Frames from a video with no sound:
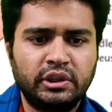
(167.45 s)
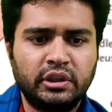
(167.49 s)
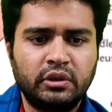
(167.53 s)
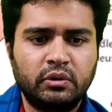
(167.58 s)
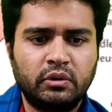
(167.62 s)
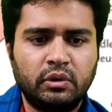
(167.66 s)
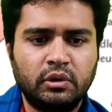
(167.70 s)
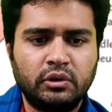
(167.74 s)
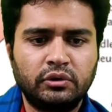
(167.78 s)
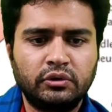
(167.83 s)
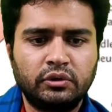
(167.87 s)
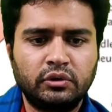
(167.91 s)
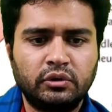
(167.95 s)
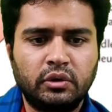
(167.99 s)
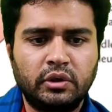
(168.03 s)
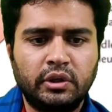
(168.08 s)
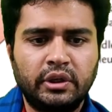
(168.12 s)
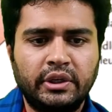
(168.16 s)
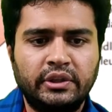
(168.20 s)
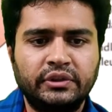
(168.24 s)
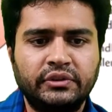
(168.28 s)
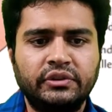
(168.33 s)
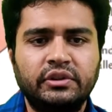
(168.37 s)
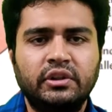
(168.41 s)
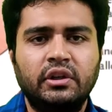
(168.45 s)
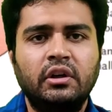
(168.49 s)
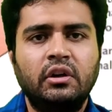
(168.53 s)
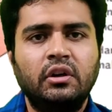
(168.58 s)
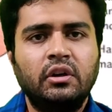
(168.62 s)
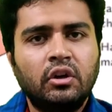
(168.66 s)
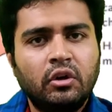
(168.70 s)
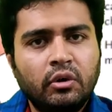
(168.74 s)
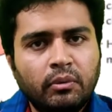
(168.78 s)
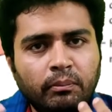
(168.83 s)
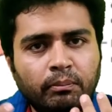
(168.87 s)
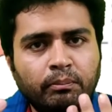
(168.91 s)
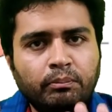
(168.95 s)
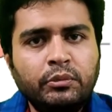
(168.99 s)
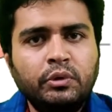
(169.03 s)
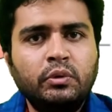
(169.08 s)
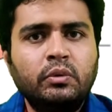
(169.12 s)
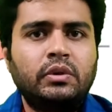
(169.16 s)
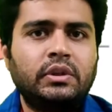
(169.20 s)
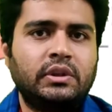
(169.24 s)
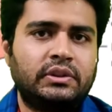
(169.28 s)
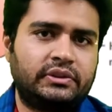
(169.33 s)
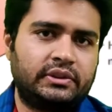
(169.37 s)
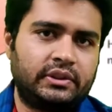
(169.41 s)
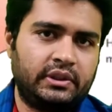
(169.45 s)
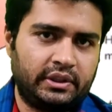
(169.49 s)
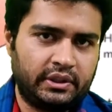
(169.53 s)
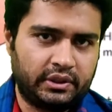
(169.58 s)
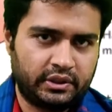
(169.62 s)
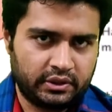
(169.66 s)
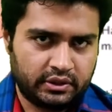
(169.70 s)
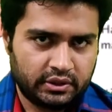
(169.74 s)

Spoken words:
also known as the mucus layer.